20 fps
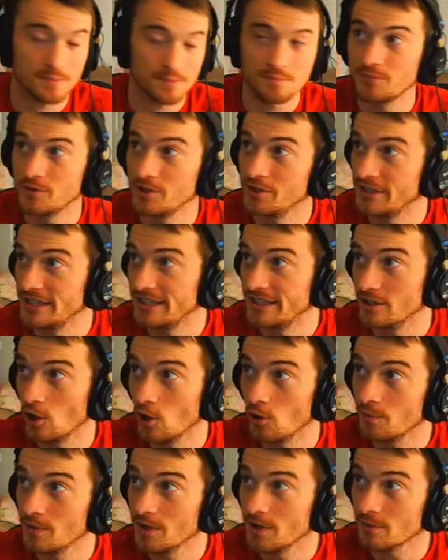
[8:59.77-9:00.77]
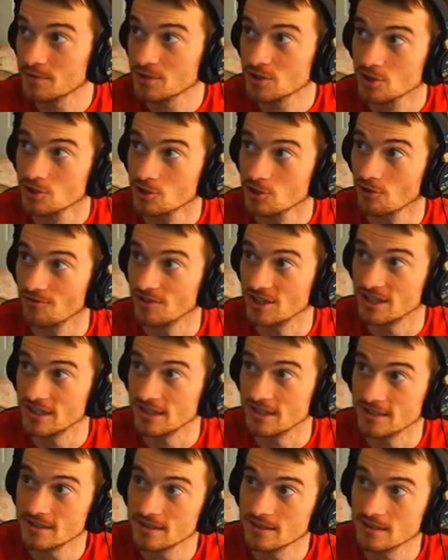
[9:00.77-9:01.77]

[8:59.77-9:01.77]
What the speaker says: you need to open up services,